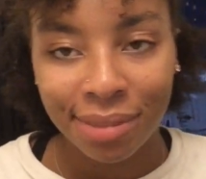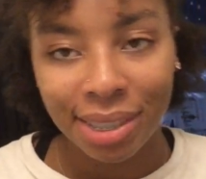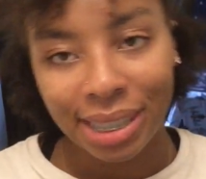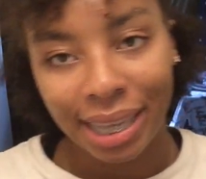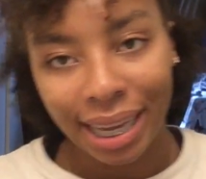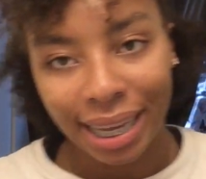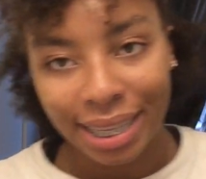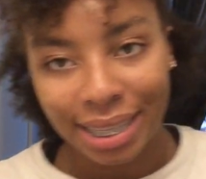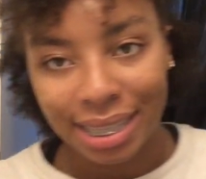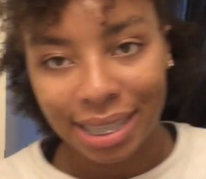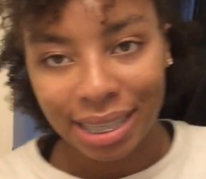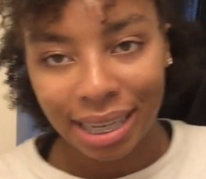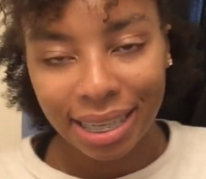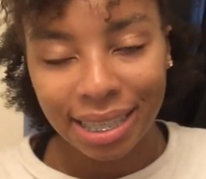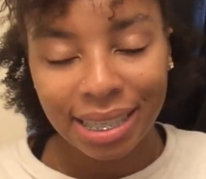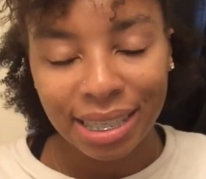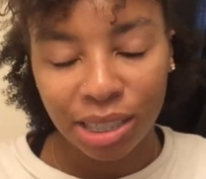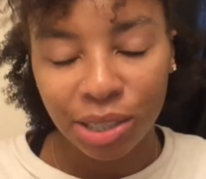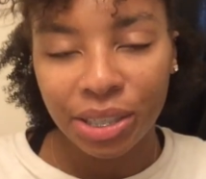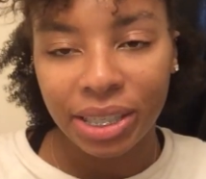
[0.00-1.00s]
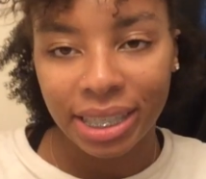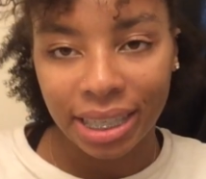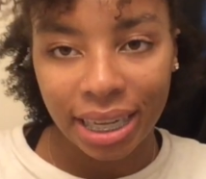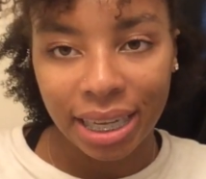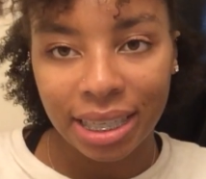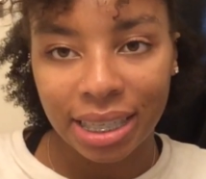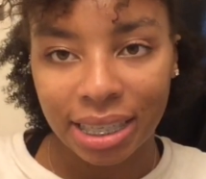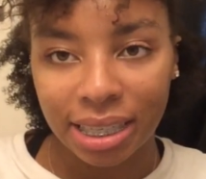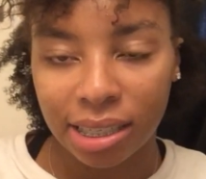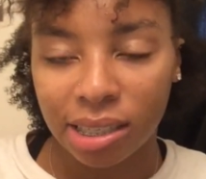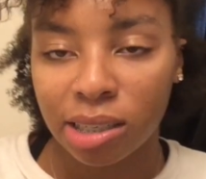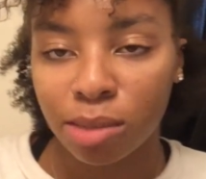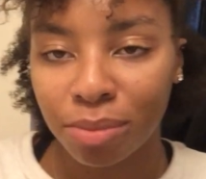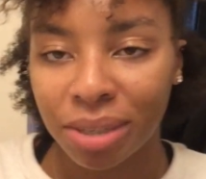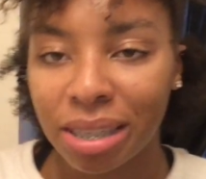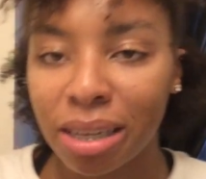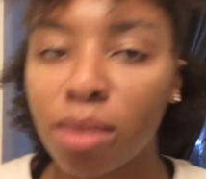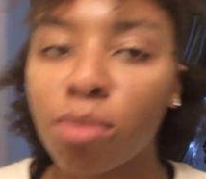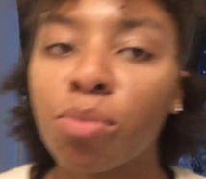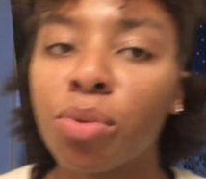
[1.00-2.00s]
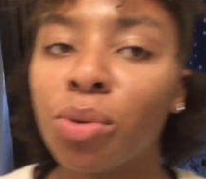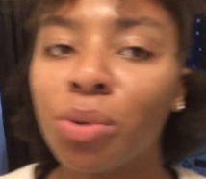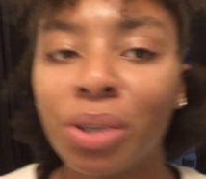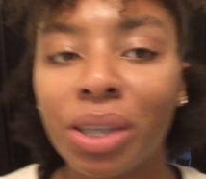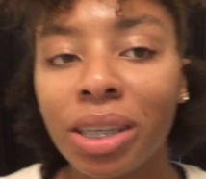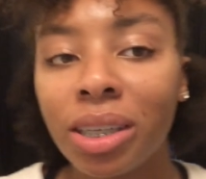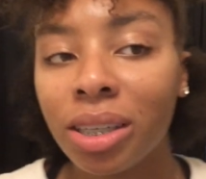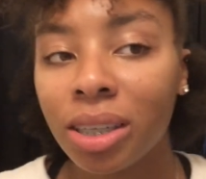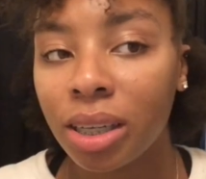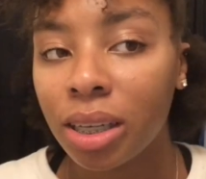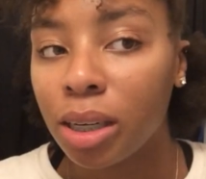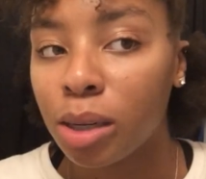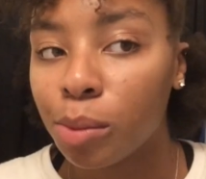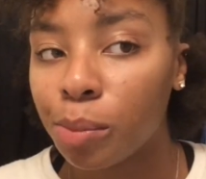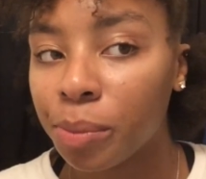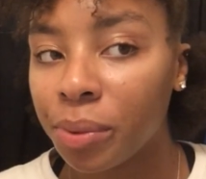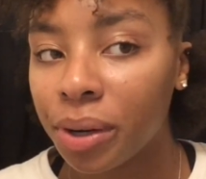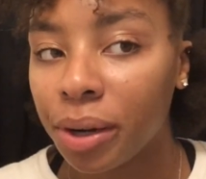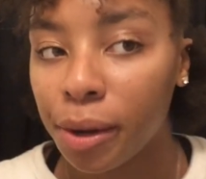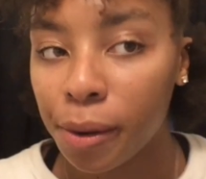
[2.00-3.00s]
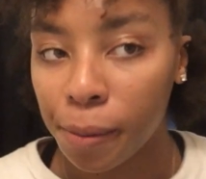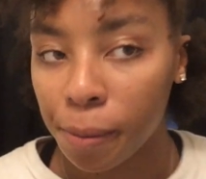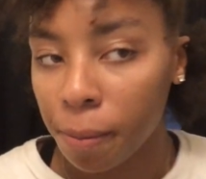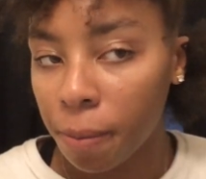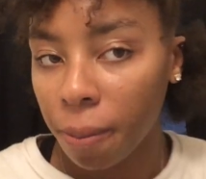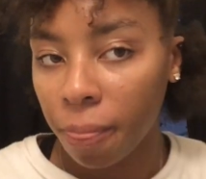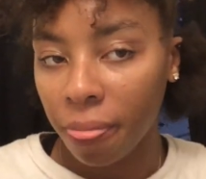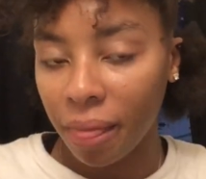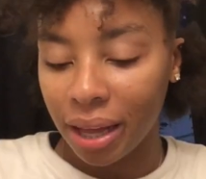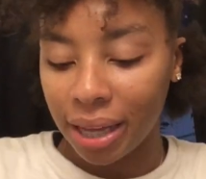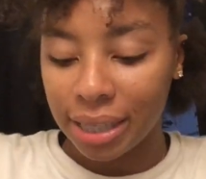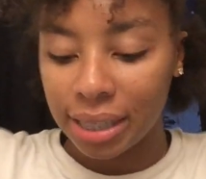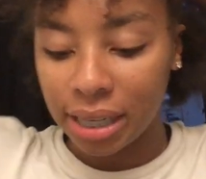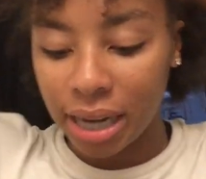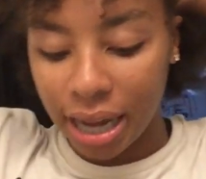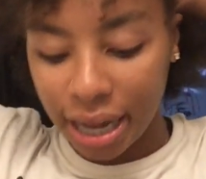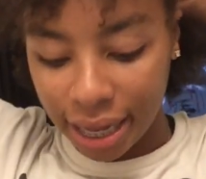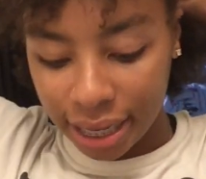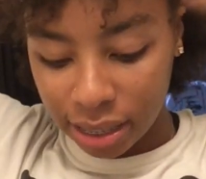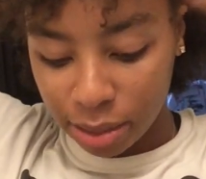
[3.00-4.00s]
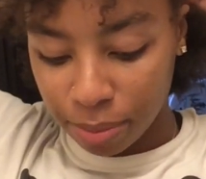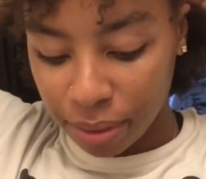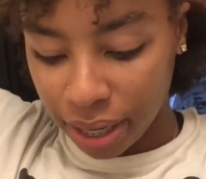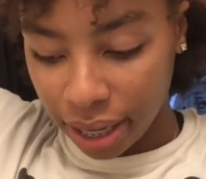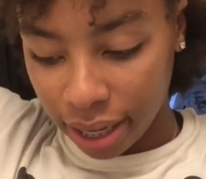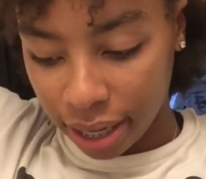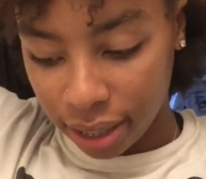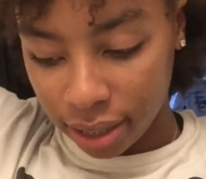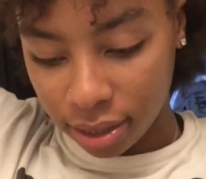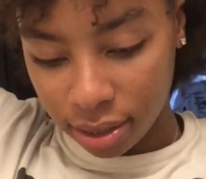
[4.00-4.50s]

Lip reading: Like, it still stinks. It still smells like booty. But it's not as bad.